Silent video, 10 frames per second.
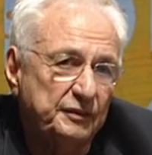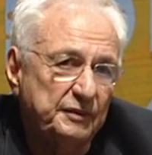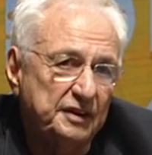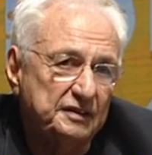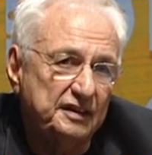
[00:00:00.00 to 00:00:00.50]
from
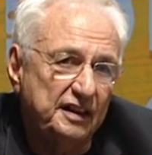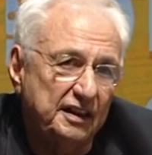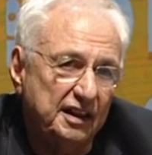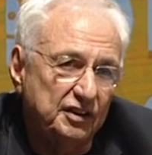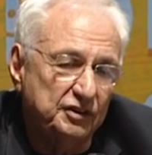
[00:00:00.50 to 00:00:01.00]
the
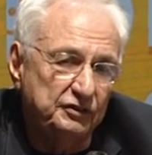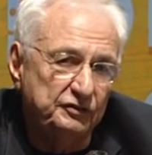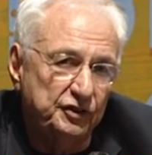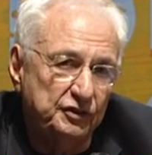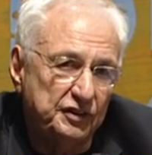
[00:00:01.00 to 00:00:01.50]
inside out, you
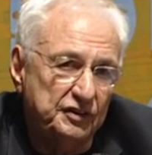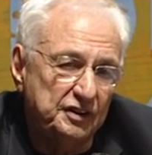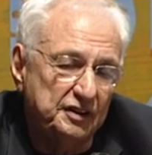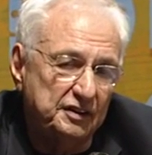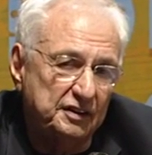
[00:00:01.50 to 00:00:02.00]
focus
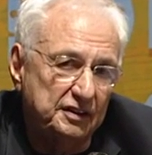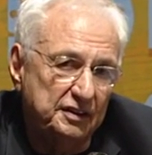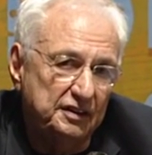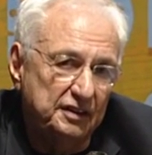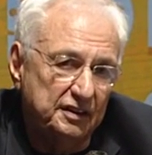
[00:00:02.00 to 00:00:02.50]
on
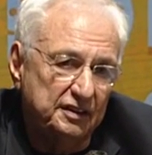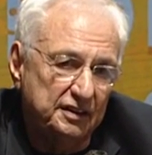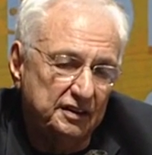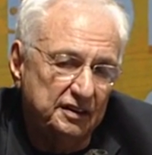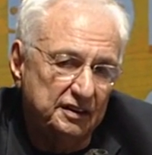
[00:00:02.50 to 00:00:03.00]
the,
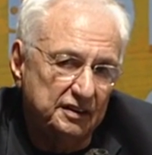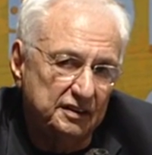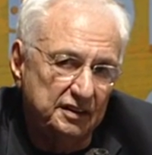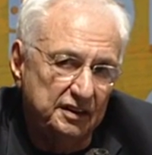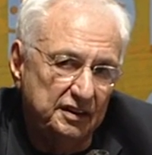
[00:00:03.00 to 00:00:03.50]

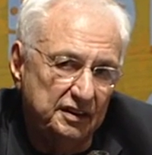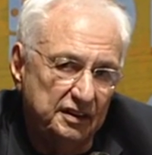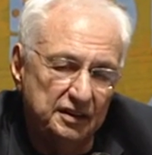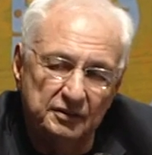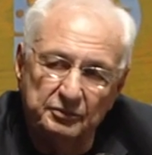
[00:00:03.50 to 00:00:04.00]
the
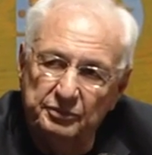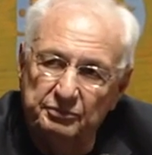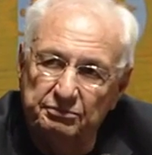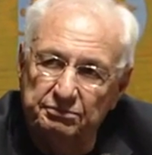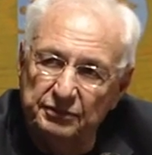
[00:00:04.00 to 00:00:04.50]

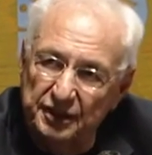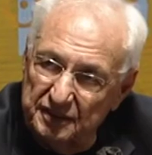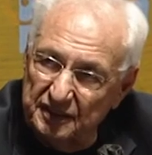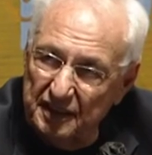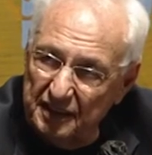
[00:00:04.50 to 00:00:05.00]

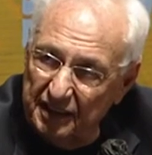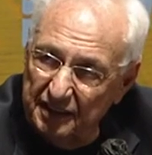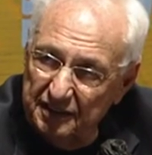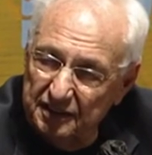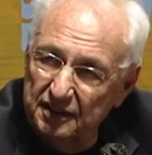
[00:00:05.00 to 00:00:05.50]

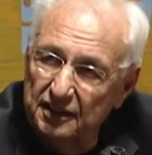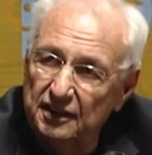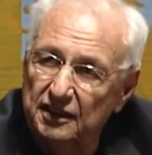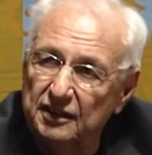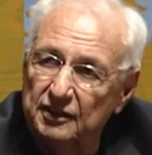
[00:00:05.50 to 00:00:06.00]
inside,
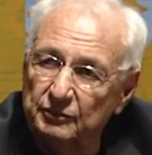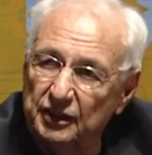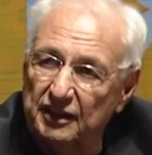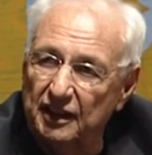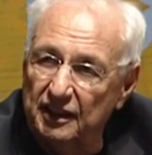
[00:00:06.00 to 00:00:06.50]

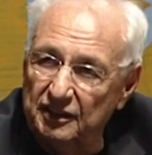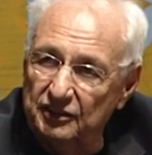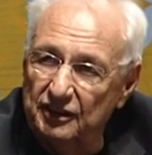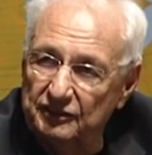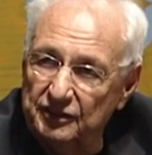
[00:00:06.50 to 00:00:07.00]
but then
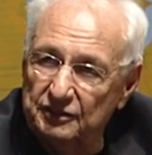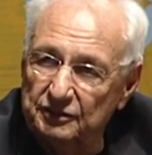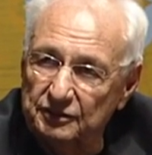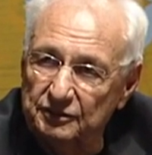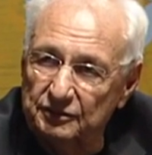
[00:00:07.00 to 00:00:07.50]
you have
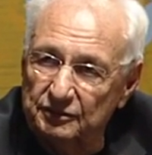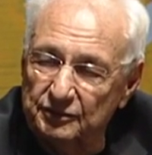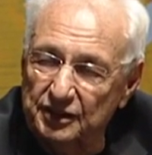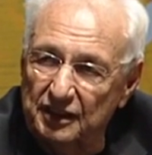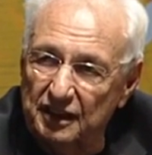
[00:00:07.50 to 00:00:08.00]
to
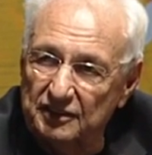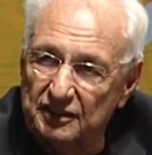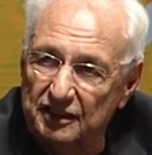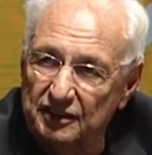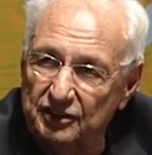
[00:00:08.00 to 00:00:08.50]
realize
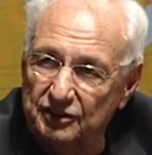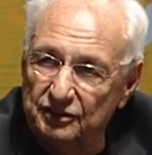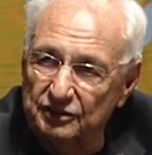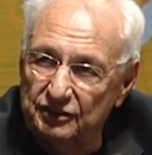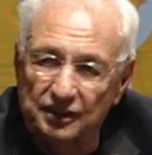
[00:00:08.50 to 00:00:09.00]
that
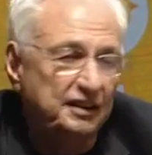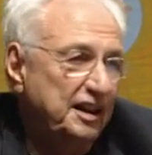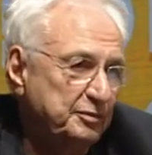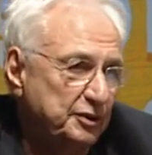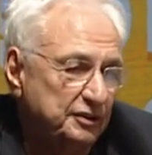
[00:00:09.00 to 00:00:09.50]
you're a
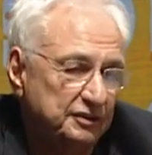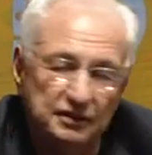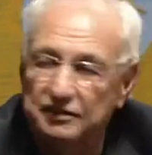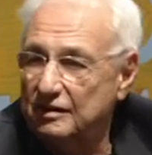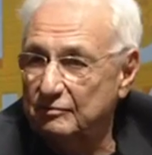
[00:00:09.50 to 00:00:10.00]
neighbor
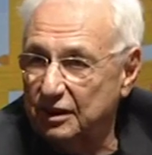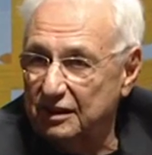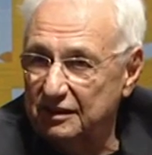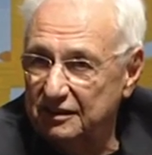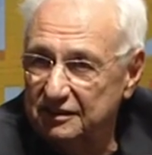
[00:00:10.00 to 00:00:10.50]
to
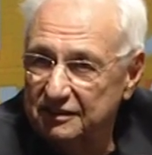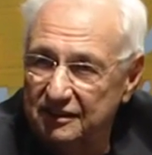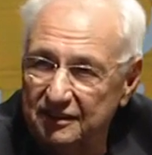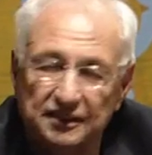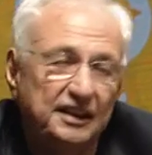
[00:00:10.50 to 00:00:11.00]
somebody.
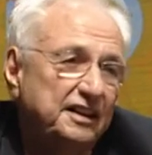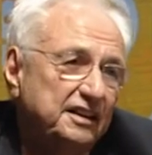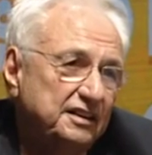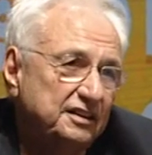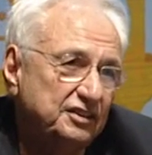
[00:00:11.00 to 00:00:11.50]

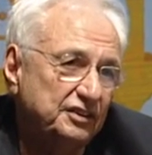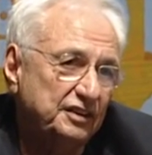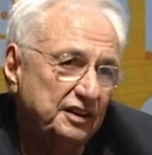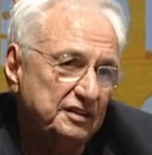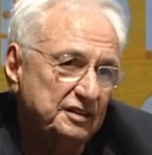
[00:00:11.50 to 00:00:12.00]
And so
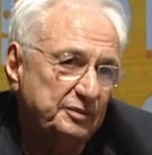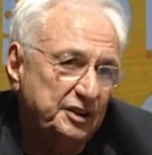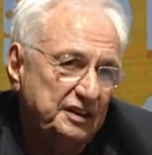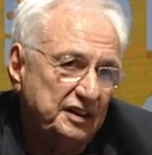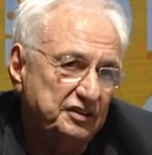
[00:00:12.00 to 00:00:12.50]
there has to be
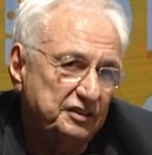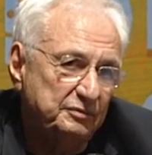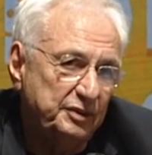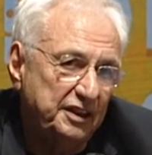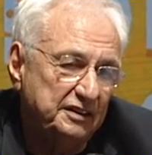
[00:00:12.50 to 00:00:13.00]

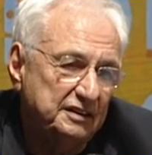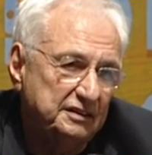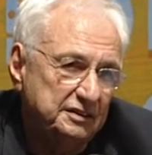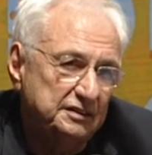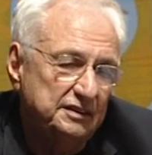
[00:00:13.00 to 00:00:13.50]
attention paid
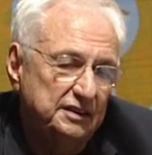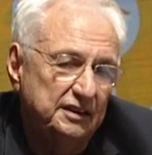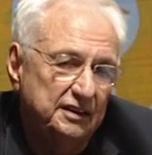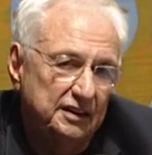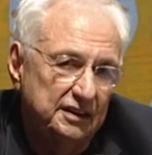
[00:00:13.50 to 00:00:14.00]
to,
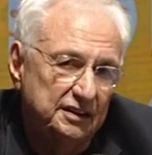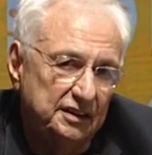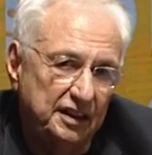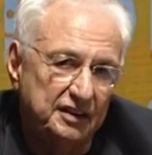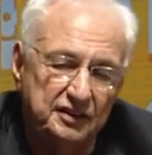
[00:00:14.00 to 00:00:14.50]
to
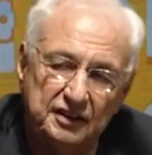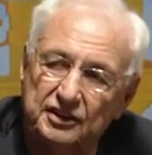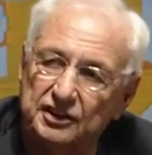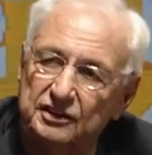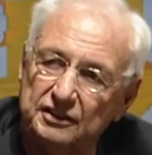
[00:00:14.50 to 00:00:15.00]
the
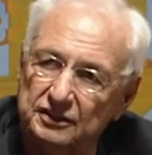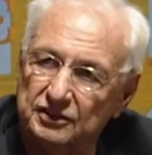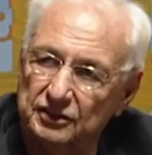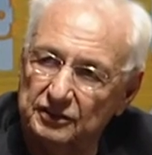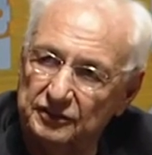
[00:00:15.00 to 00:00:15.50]
exterior and
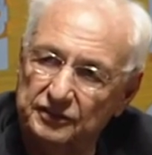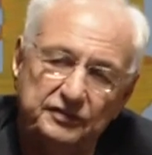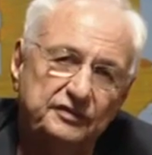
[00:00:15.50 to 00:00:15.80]
sort of